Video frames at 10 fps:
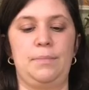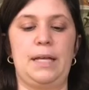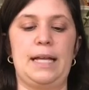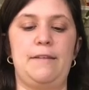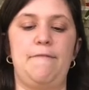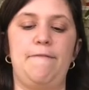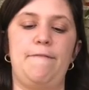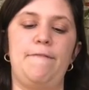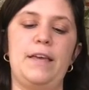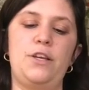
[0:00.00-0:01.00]
kind of
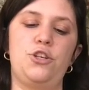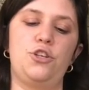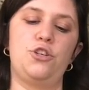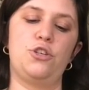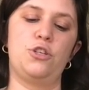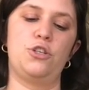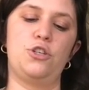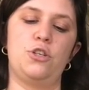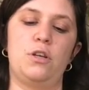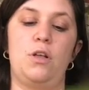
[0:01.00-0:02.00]
fish.
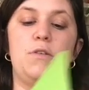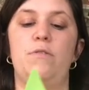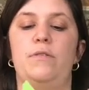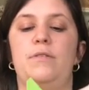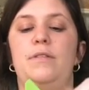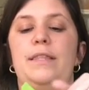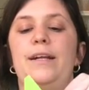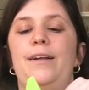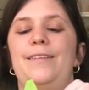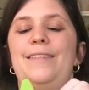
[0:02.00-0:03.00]
Oh,
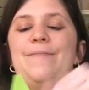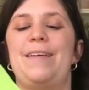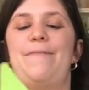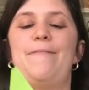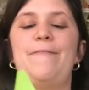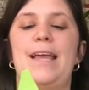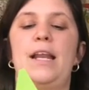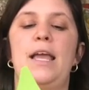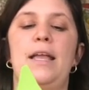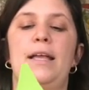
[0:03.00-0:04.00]
there, then we have the fin.
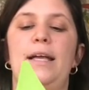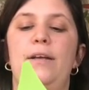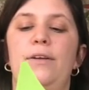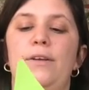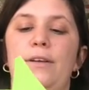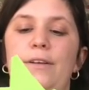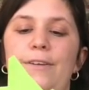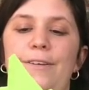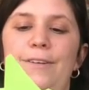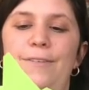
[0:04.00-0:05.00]

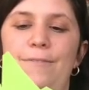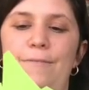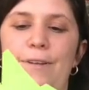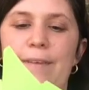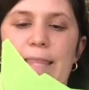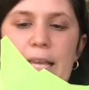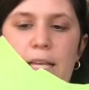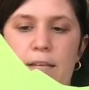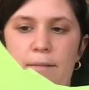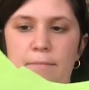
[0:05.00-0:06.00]
What do we think?
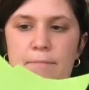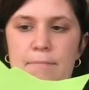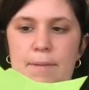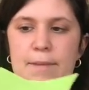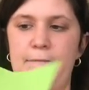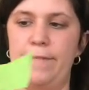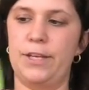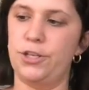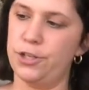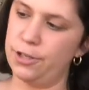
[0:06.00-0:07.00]
Maybe a
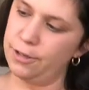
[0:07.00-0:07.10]
fish?